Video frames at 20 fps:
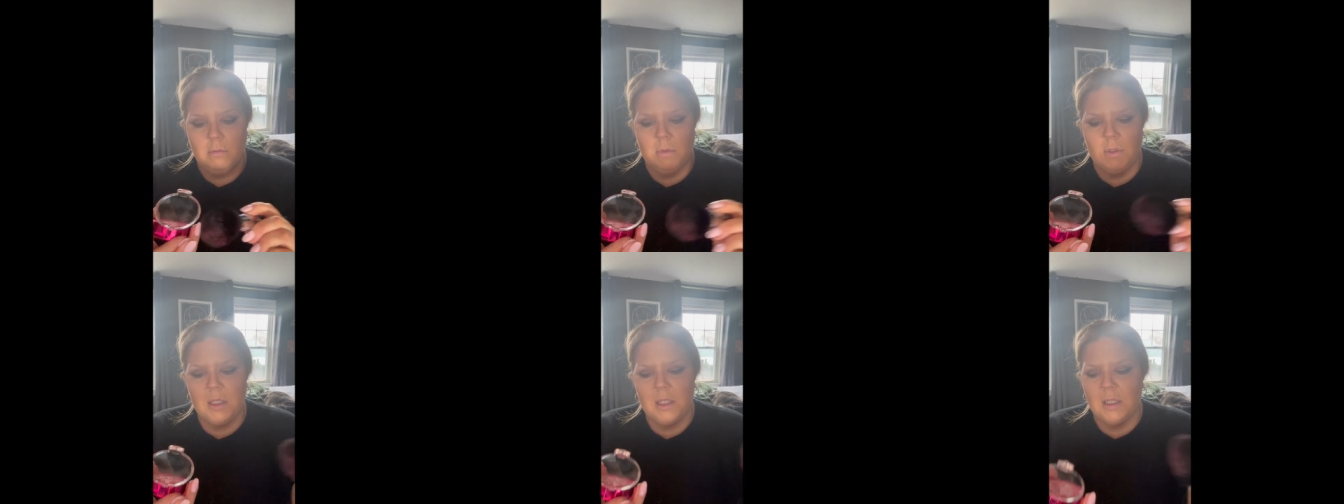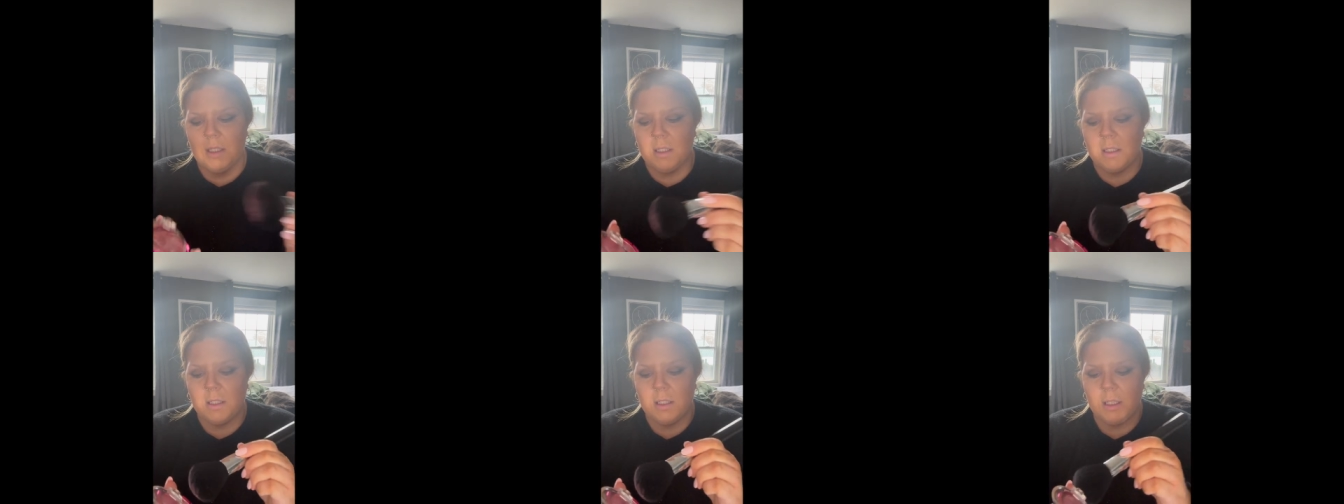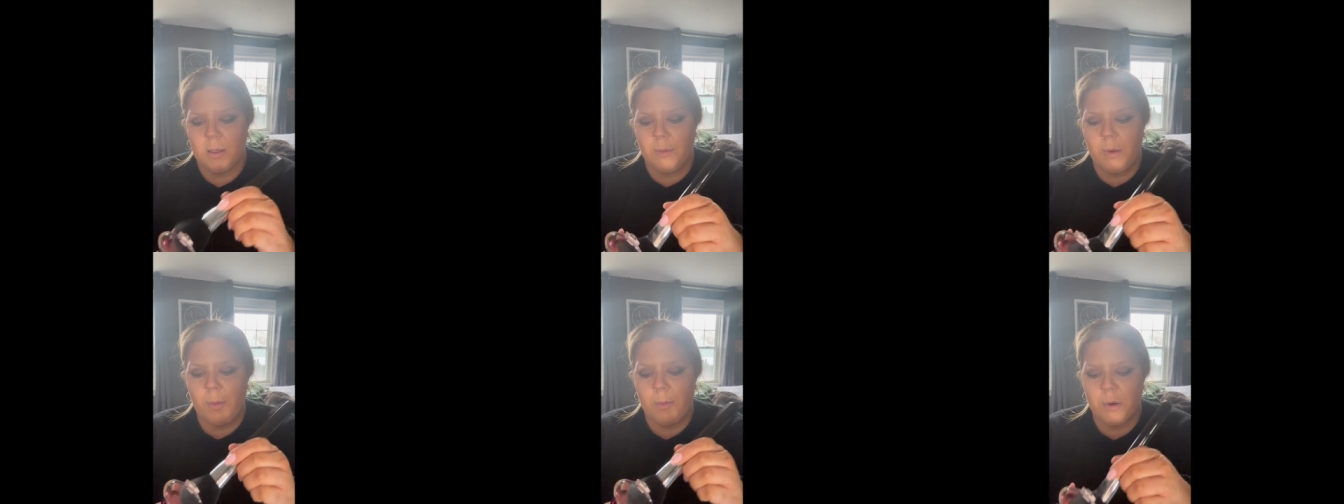This is a
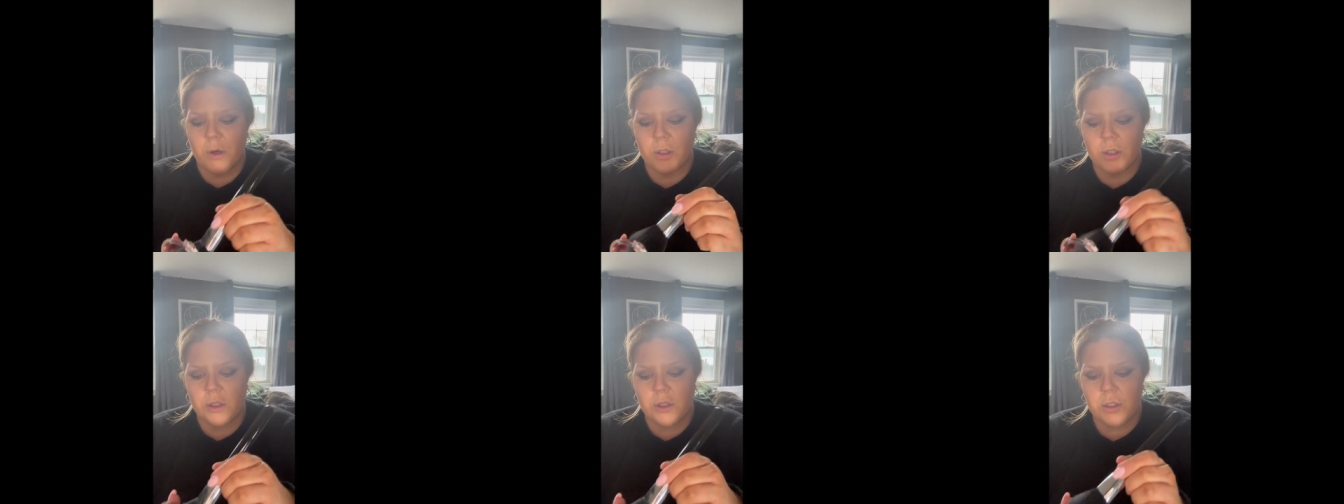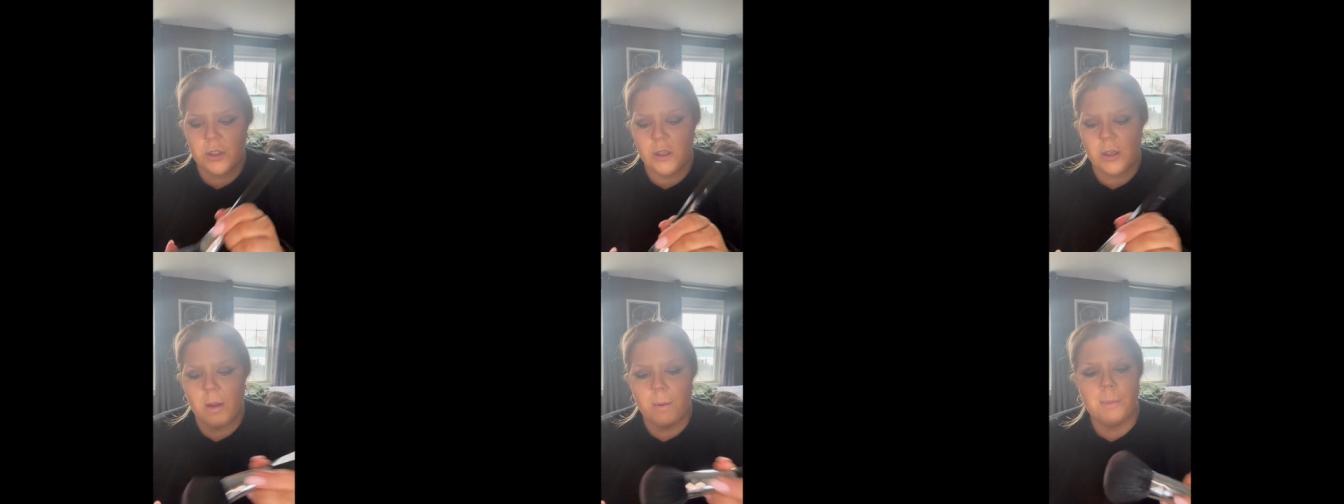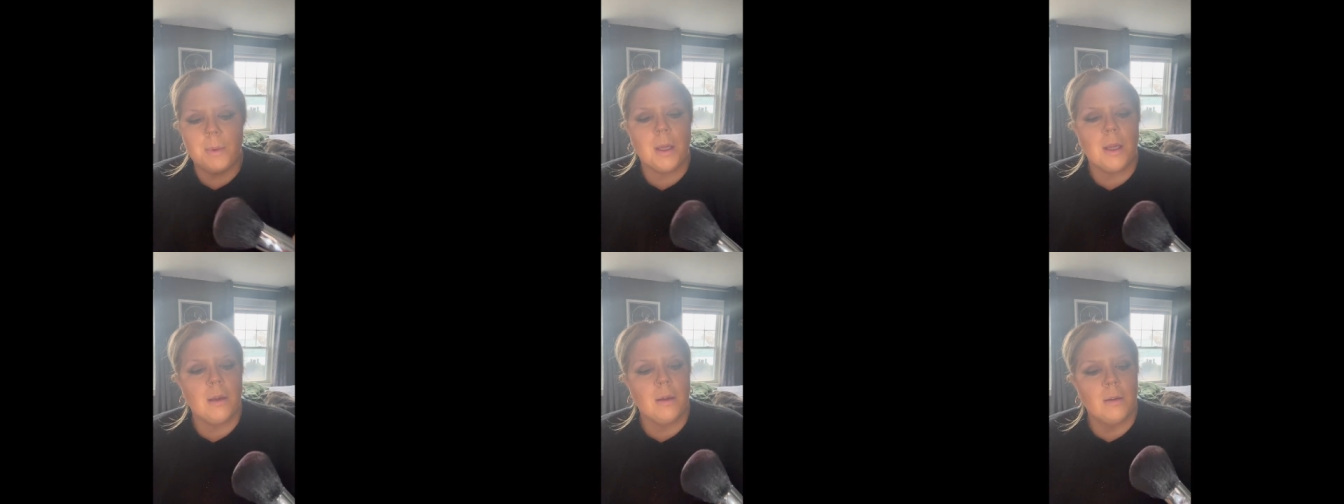Sigma brush. It should not
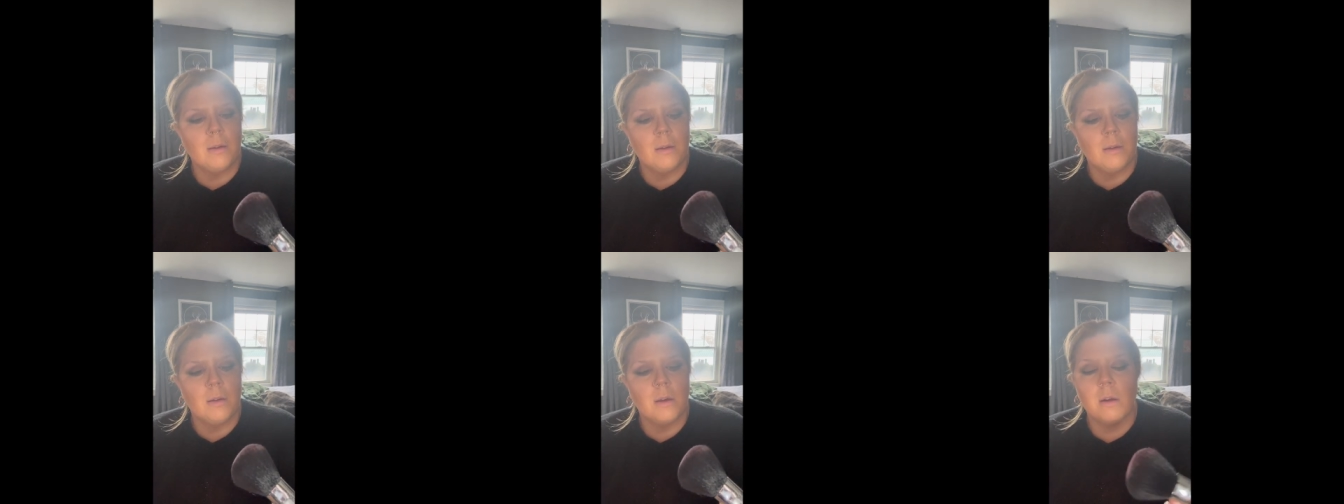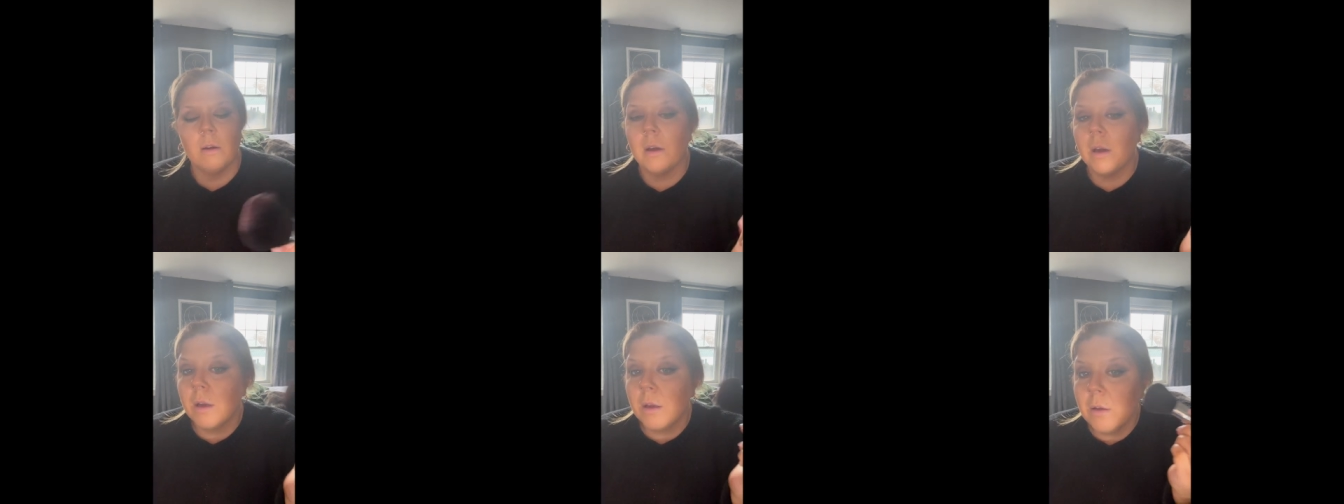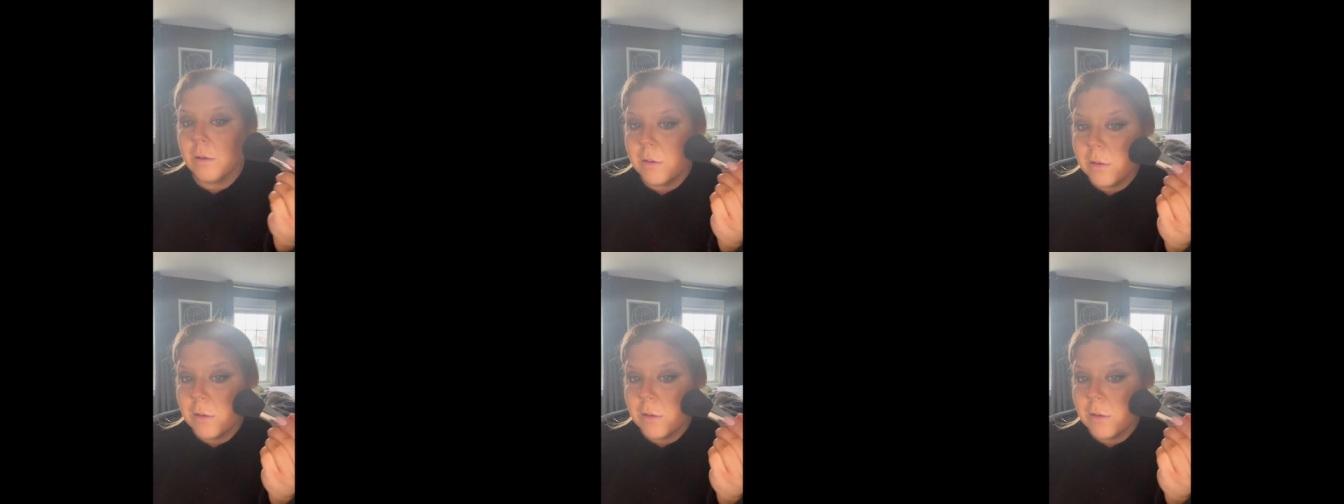be. Alright.